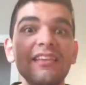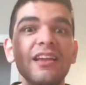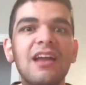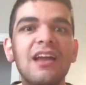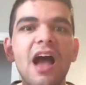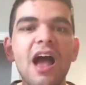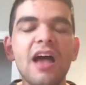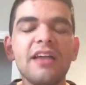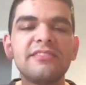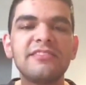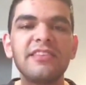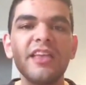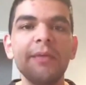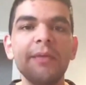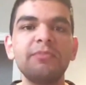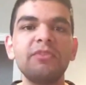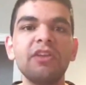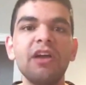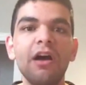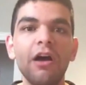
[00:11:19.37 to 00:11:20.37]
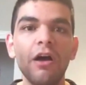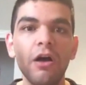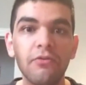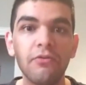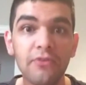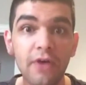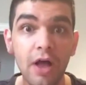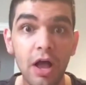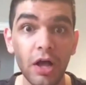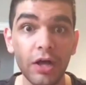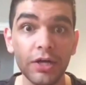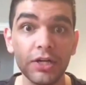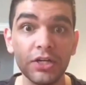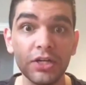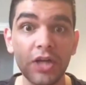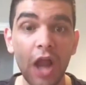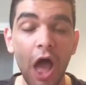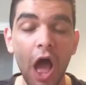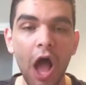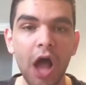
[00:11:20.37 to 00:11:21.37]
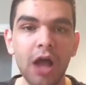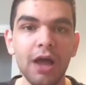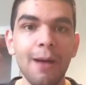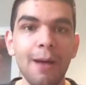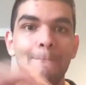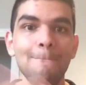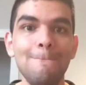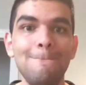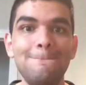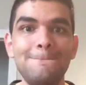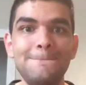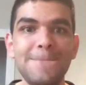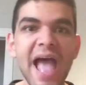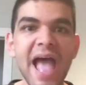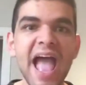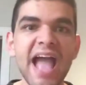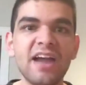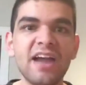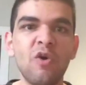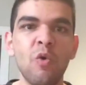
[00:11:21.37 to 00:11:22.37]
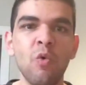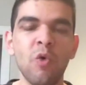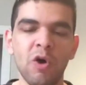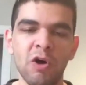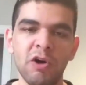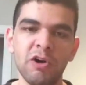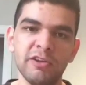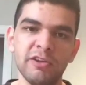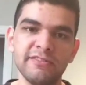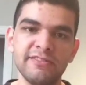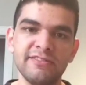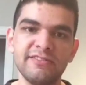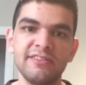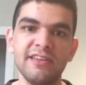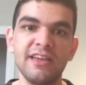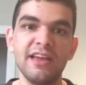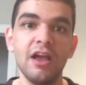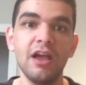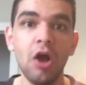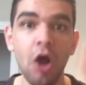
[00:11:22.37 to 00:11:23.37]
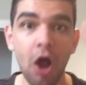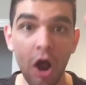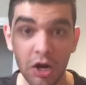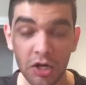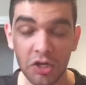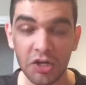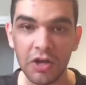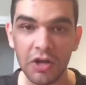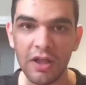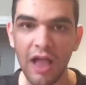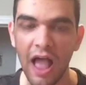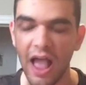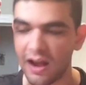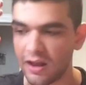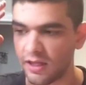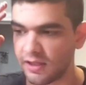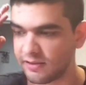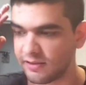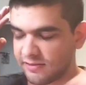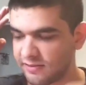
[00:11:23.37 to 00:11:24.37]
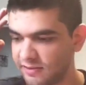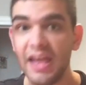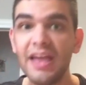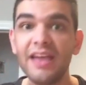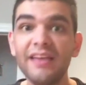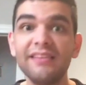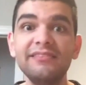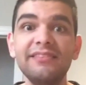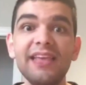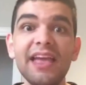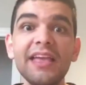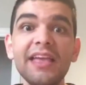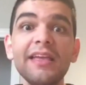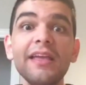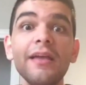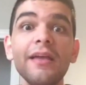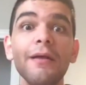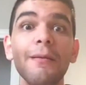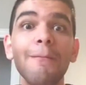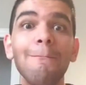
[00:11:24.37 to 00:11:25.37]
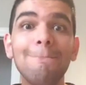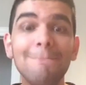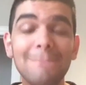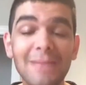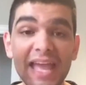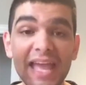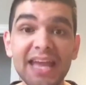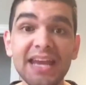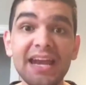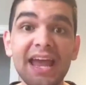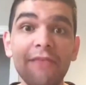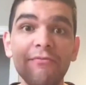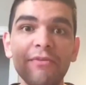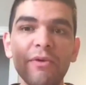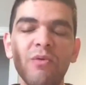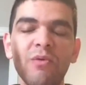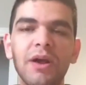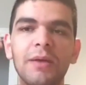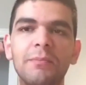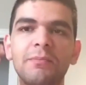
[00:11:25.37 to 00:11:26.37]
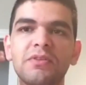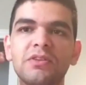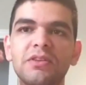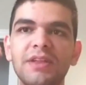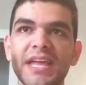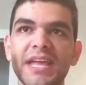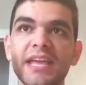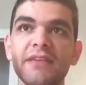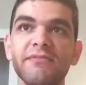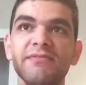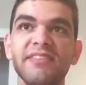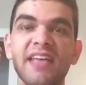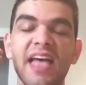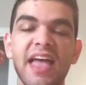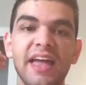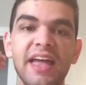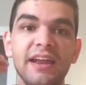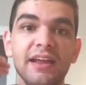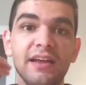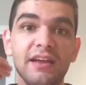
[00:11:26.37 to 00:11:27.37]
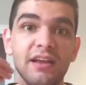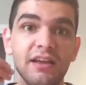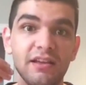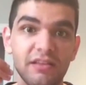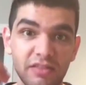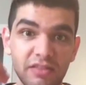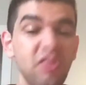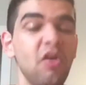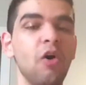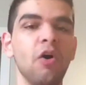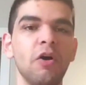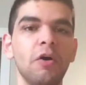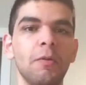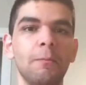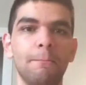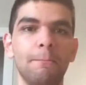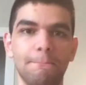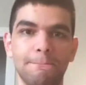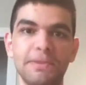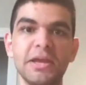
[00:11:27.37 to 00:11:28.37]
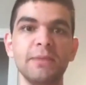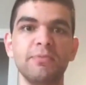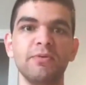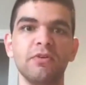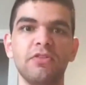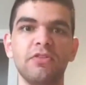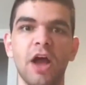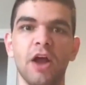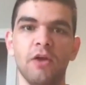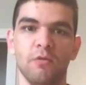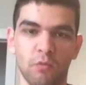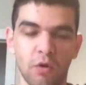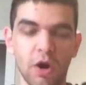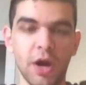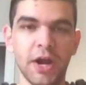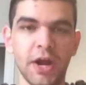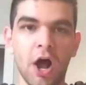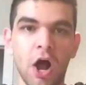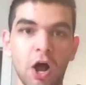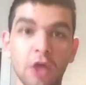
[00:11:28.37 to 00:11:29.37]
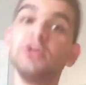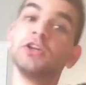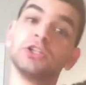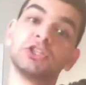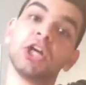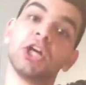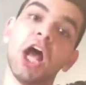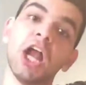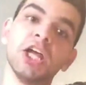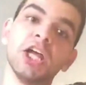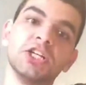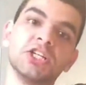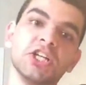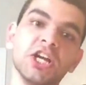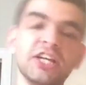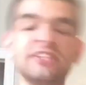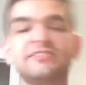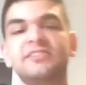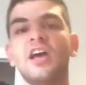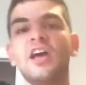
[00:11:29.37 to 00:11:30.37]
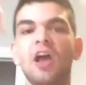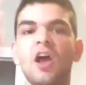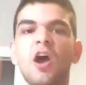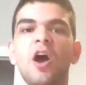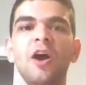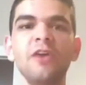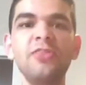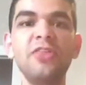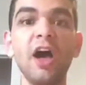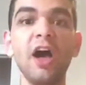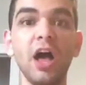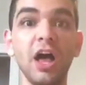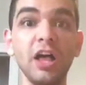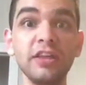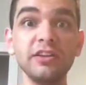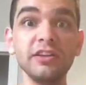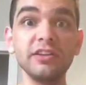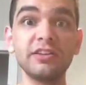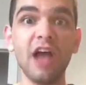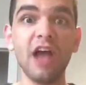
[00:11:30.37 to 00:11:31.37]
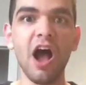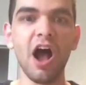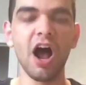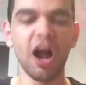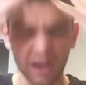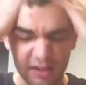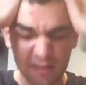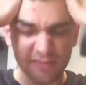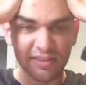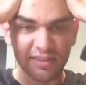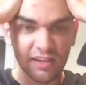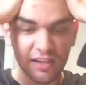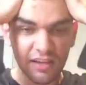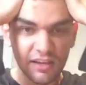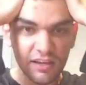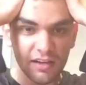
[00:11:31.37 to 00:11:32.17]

the concept of underdog backwards on Cook Islands. They made everyone believe that the people that win all the challenges are the underdogs.